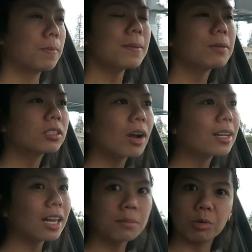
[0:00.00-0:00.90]
people
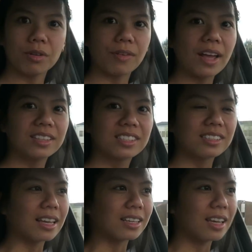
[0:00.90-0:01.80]
started getting
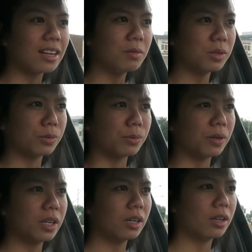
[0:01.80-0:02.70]
boyfriends like and it was
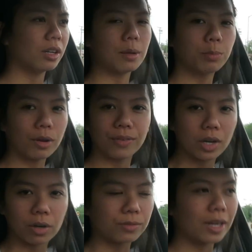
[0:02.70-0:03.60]
weird or like
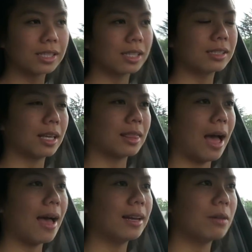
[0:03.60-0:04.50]
boyfriend girlfriend things like
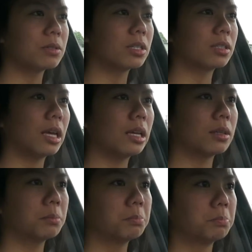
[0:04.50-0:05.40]
that and I was just like